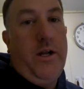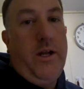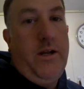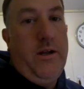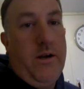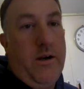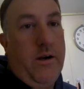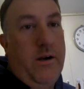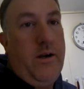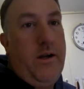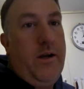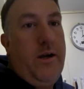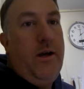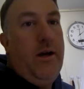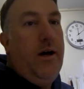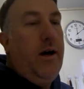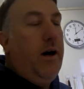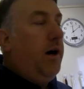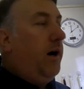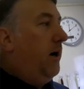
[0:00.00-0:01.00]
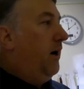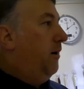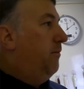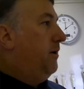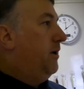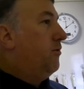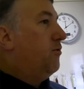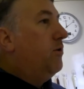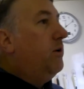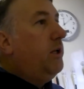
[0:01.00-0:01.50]
here.
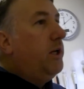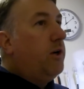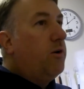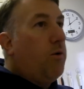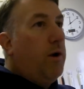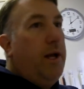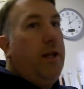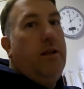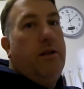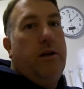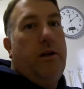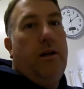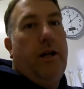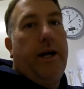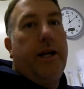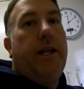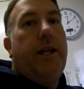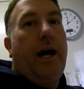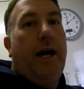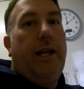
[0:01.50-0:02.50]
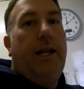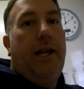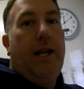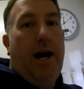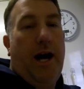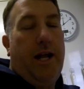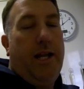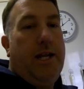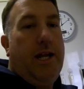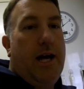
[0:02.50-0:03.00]
In really great little like
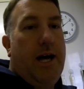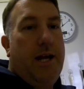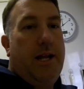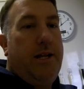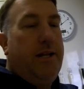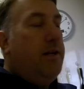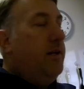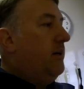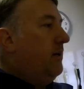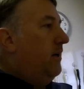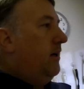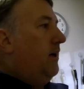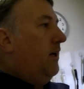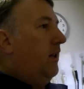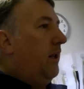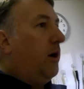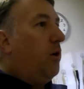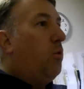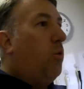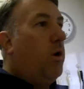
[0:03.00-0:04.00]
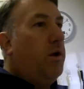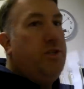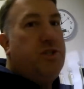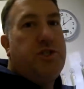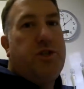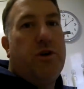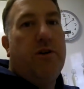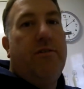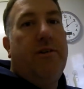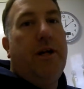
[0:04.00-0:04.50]
99 yen, like 1
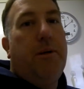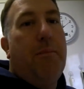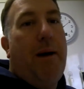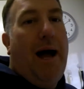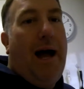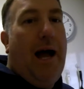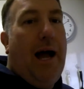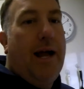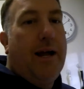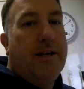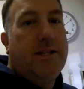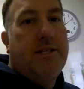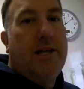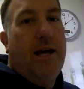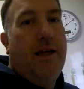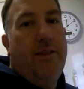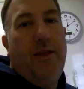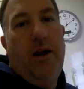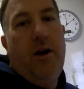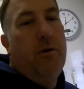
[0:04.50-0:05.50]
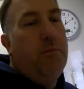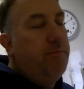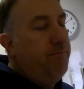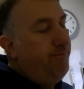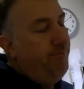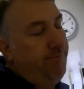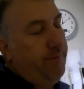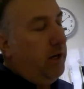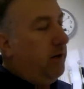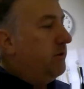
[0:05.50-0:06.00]
serving bags, and they don't
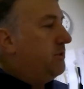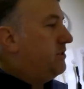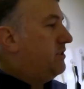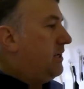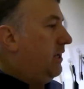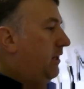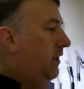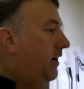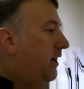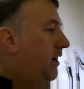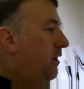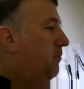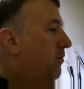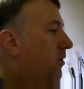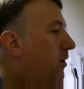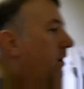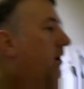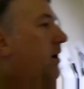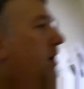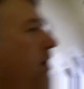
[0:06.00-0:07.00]
sell it anymore.